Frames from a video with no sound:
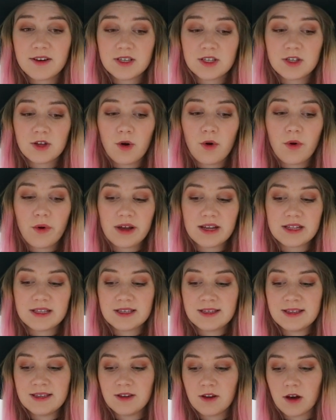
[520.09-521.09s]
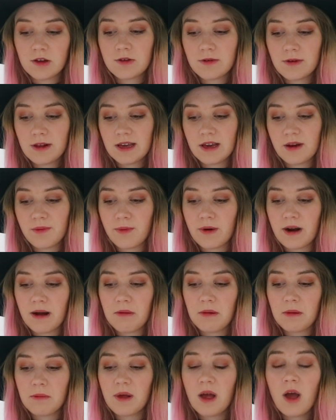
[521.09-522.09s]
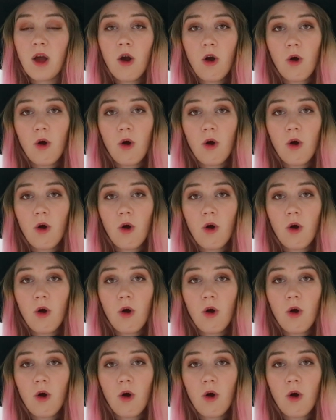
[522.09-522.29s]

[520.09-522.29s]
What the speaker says: so it's not really a problem.